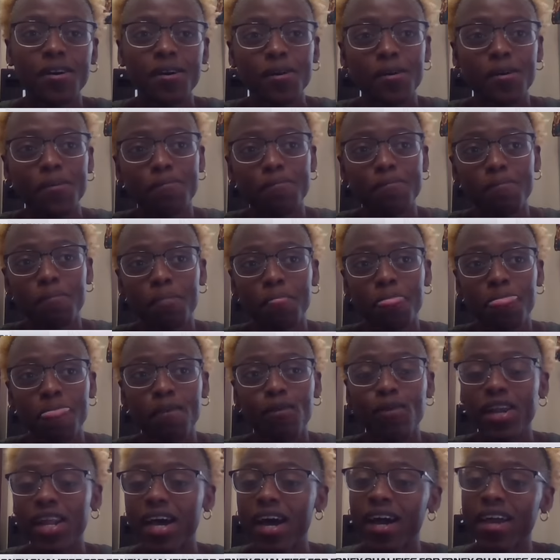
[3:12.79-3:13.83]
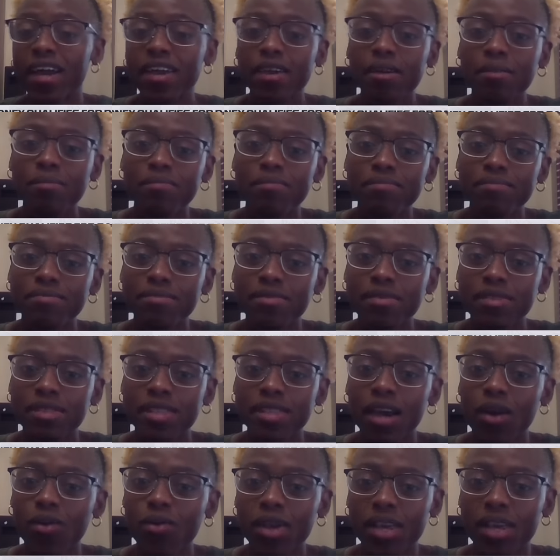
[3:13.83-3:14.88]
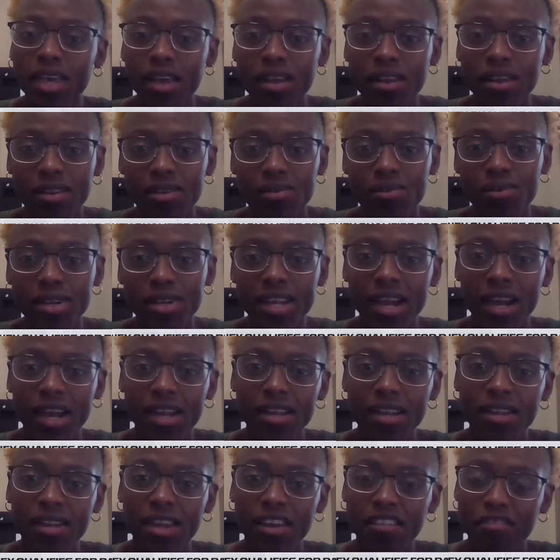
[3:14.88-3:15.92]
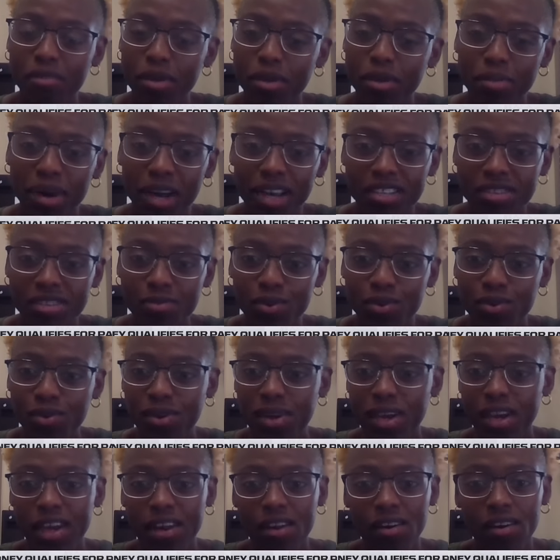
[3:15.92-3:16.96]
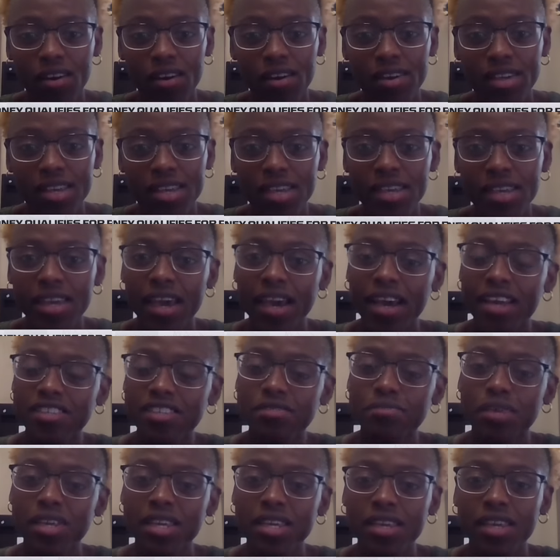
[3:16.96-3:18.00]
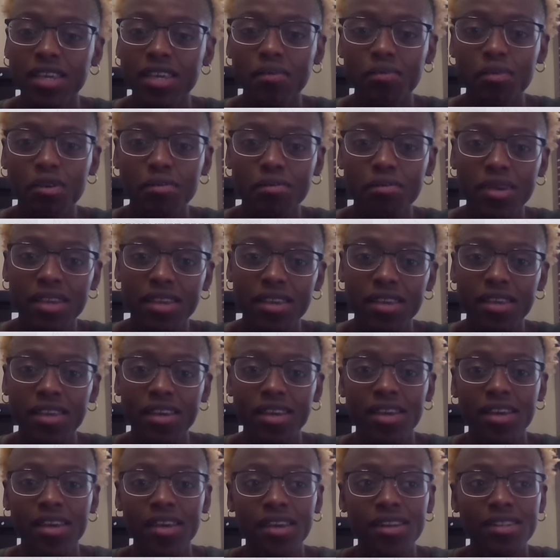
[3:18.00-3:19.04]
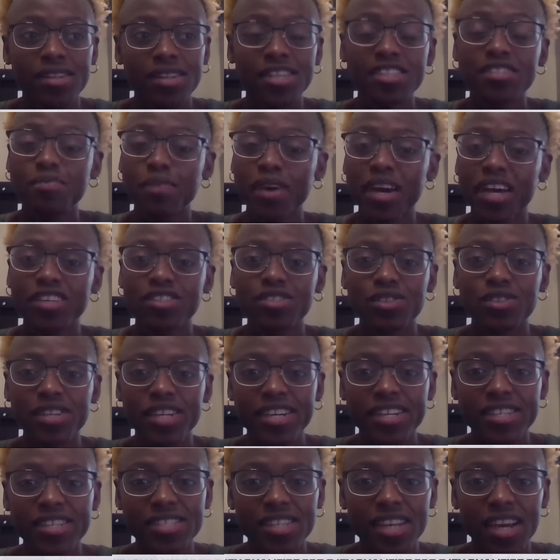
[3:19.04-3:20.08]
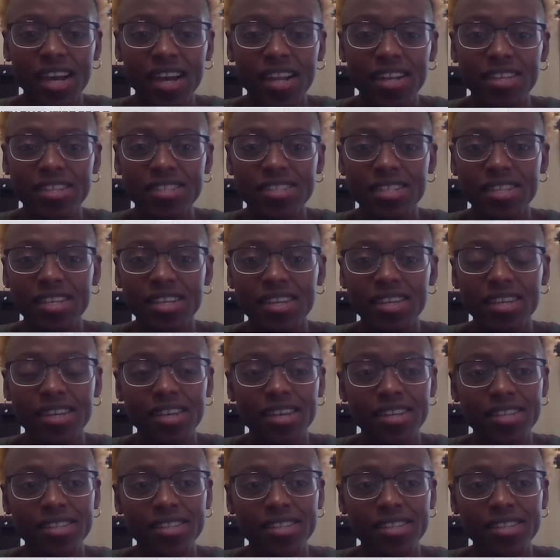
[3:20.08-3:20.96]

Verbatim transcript: Um, without him, that weekend would not have been possible at all. He has been keeping me these past two years, honestly.